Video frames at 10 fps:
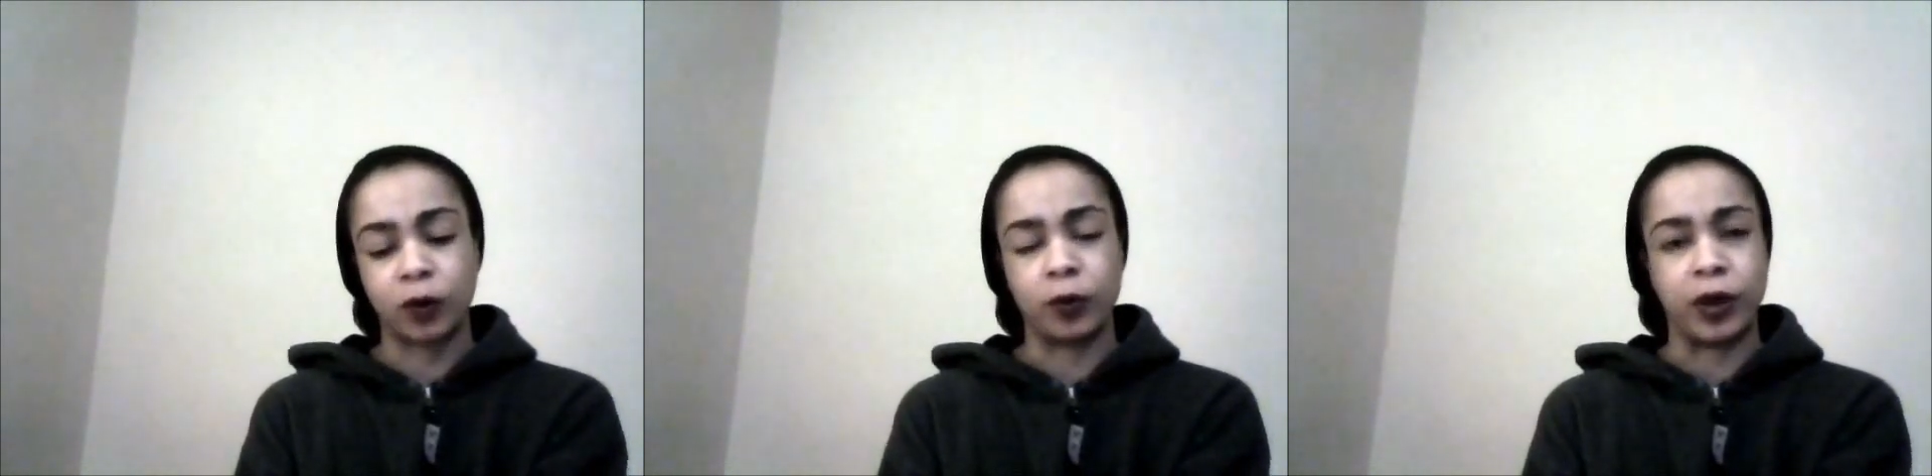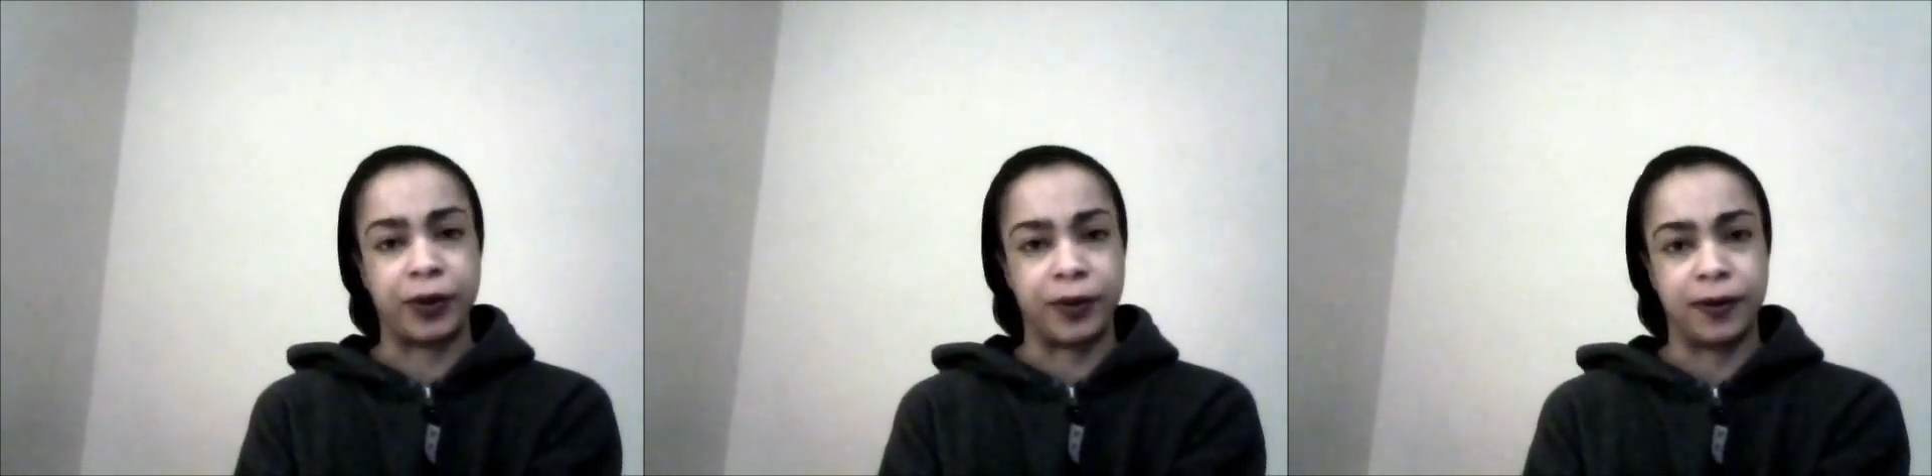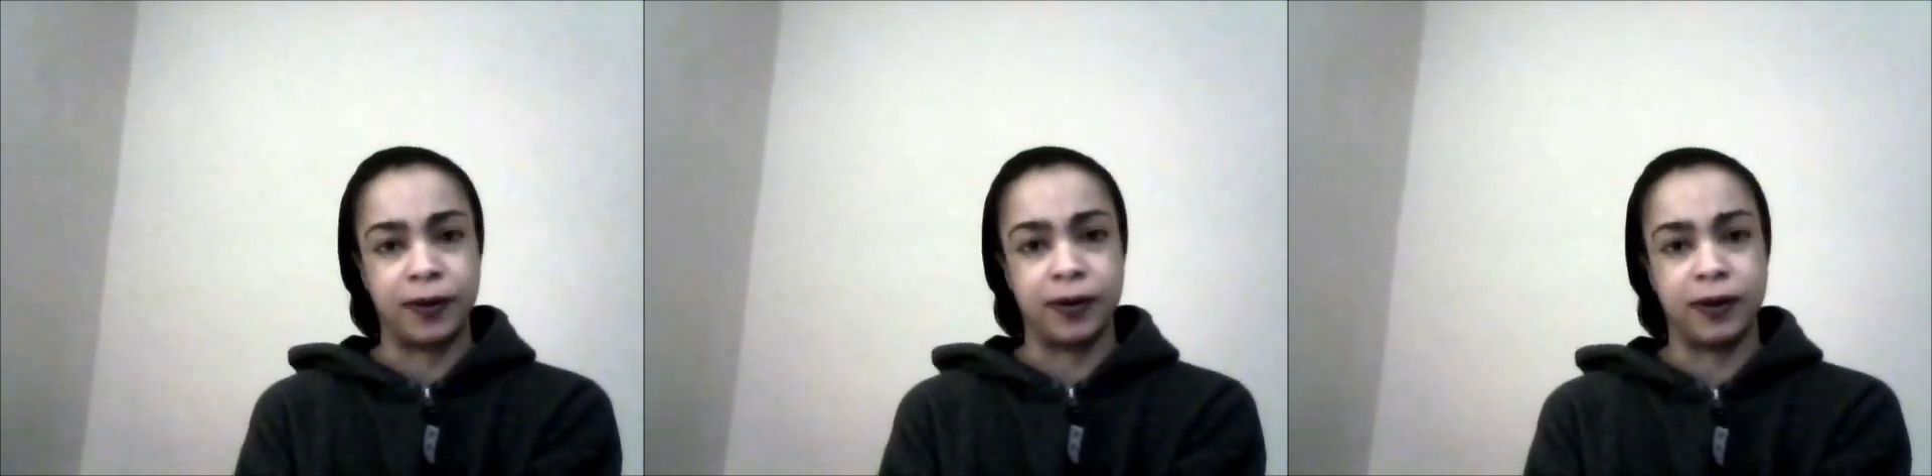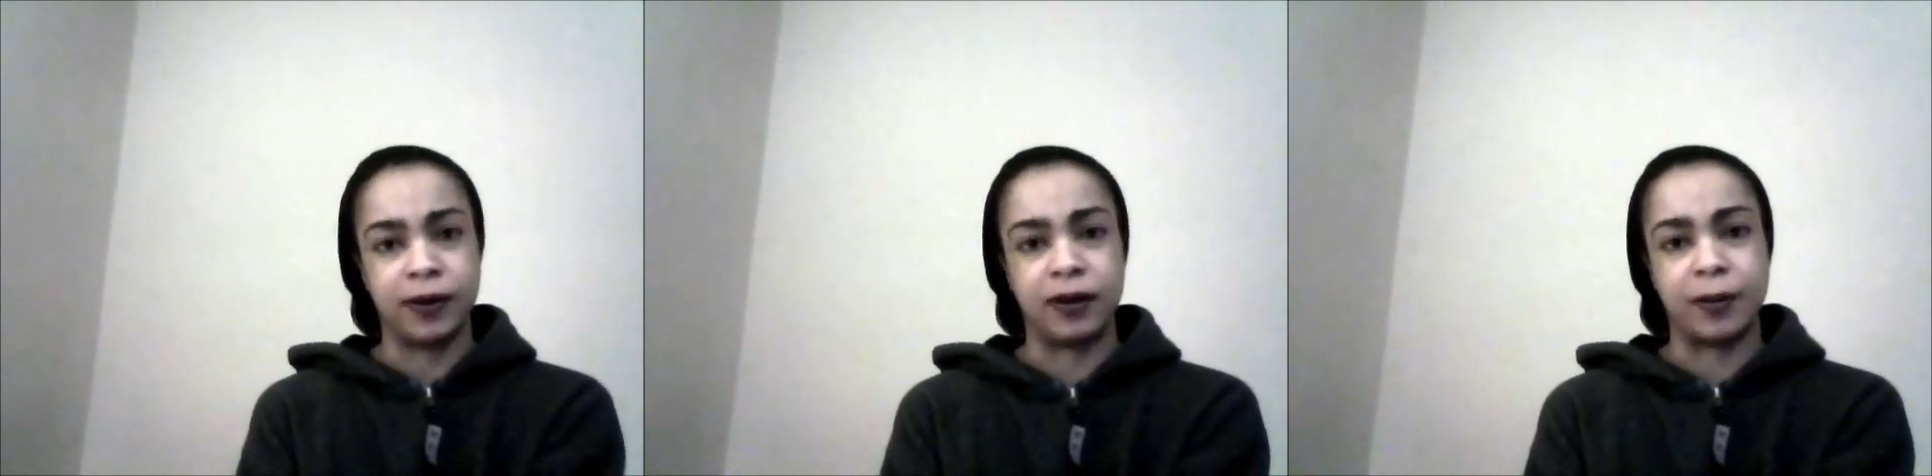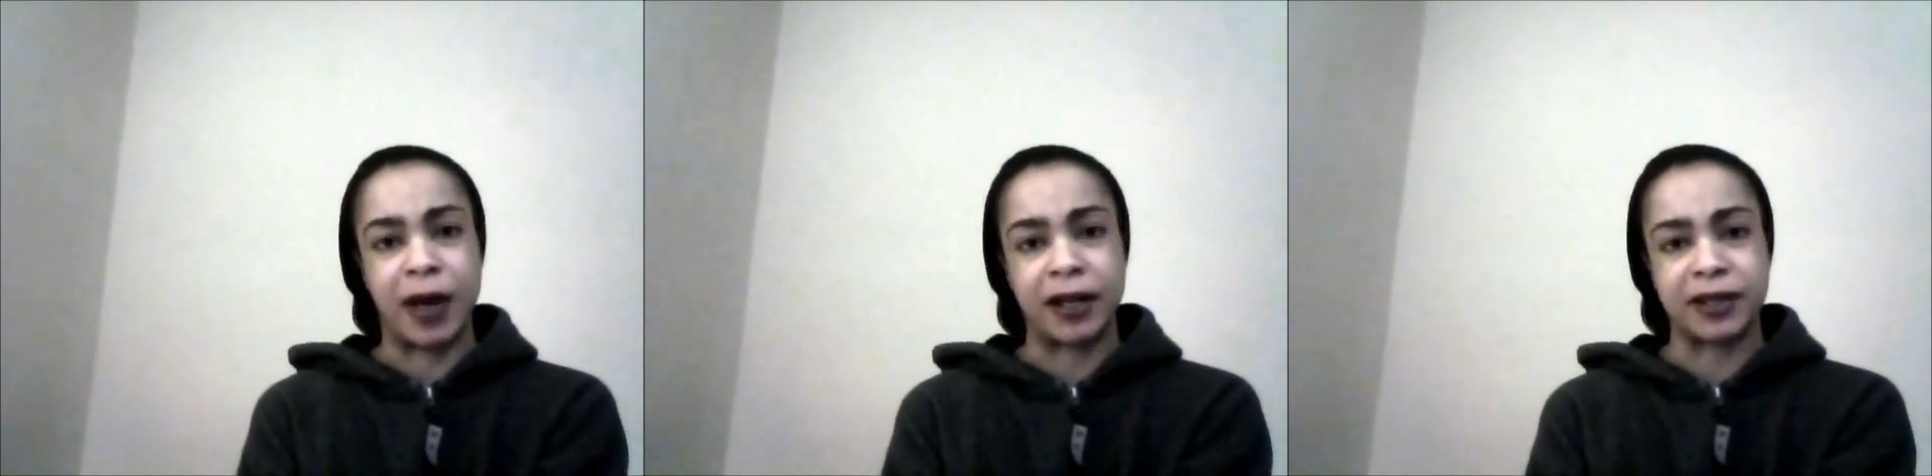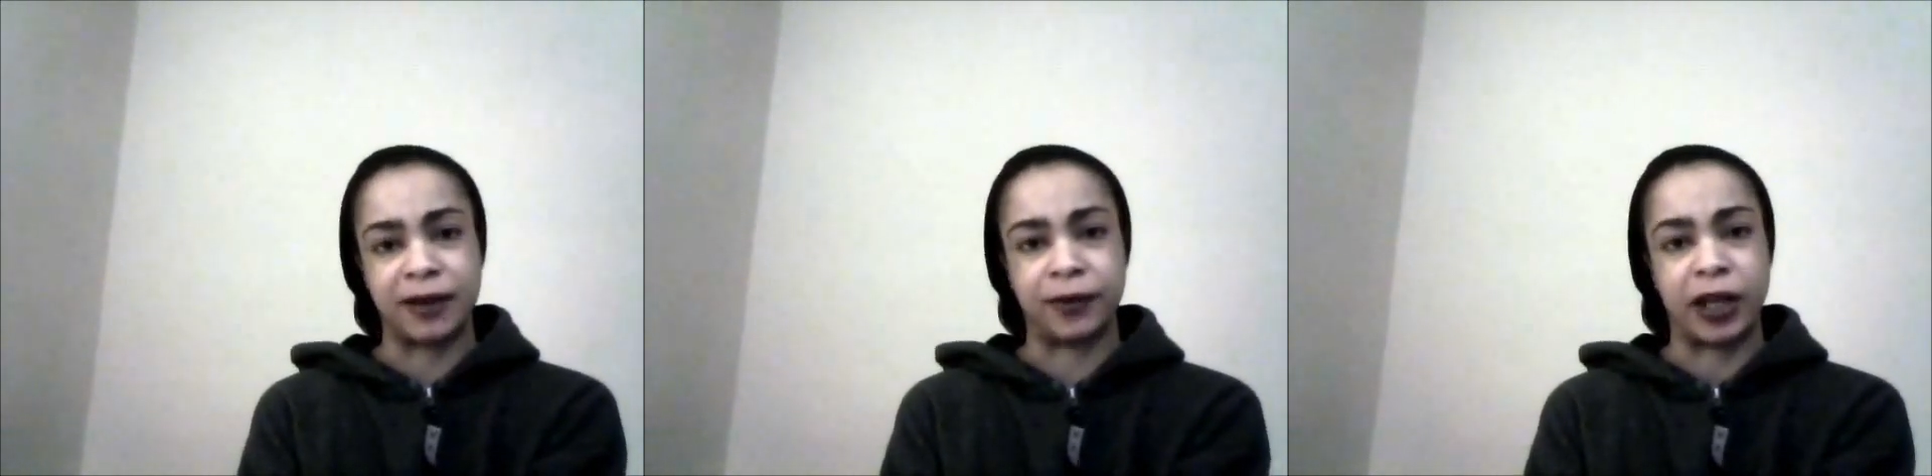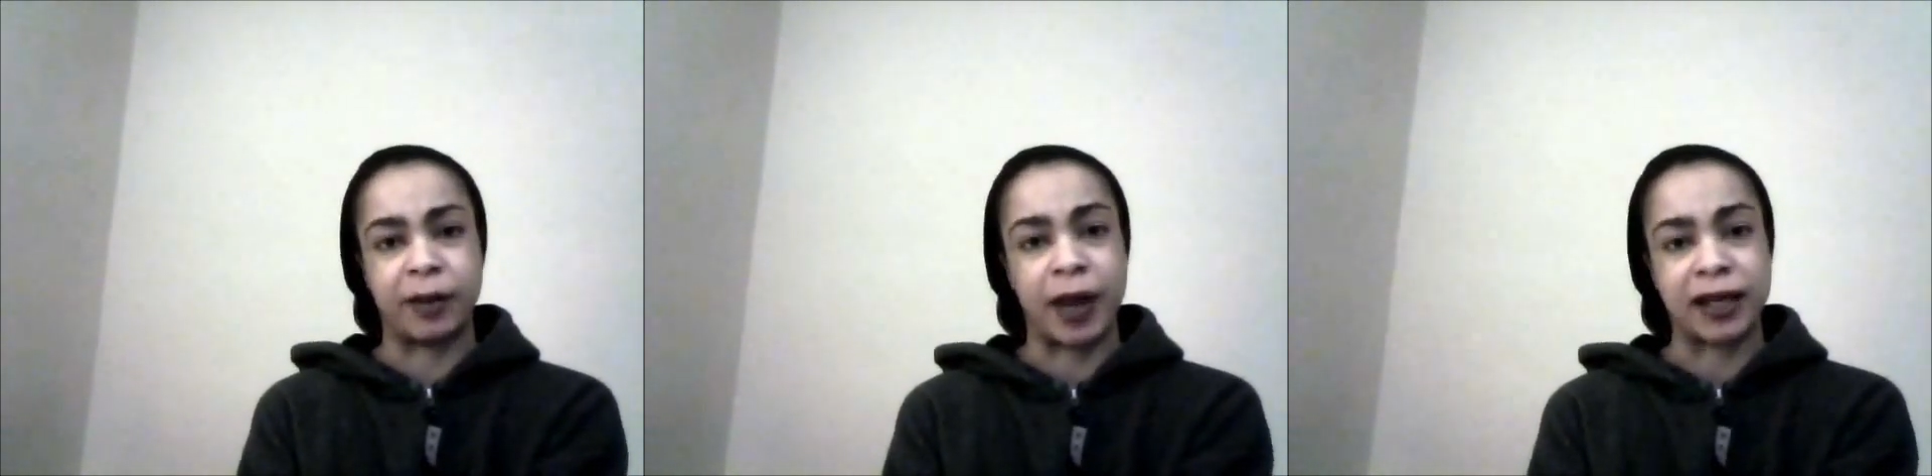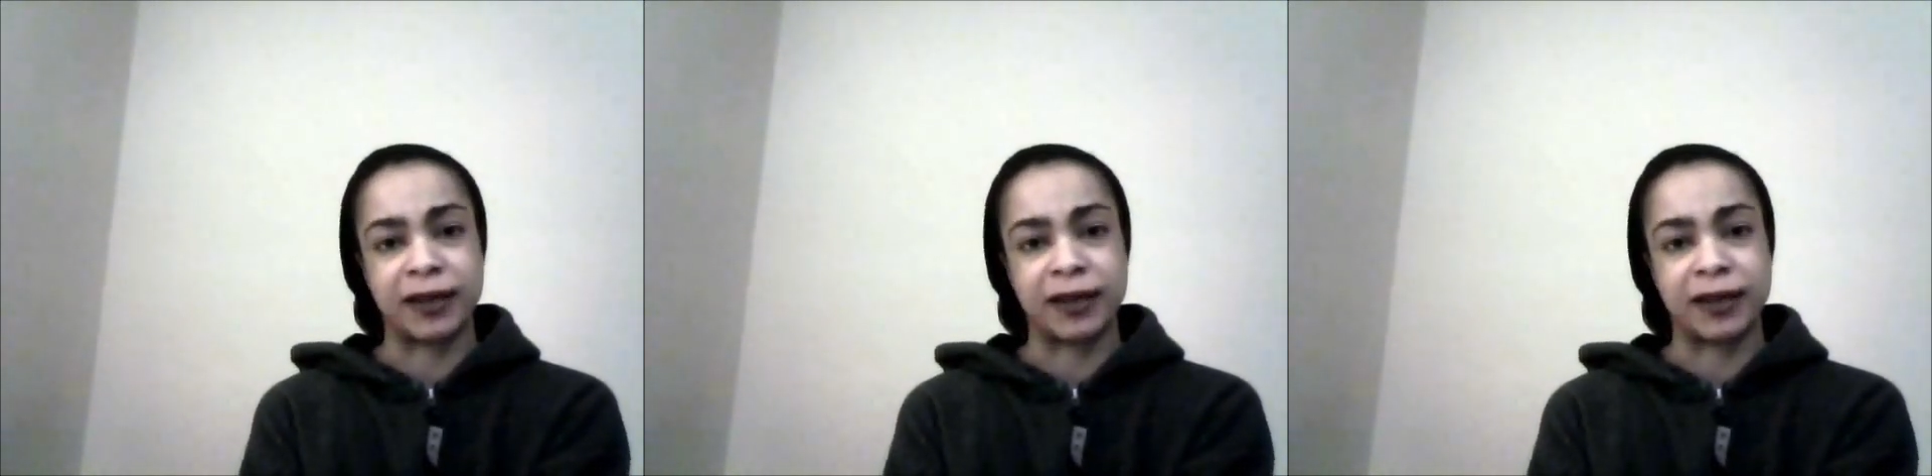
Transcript: with the medicine for MS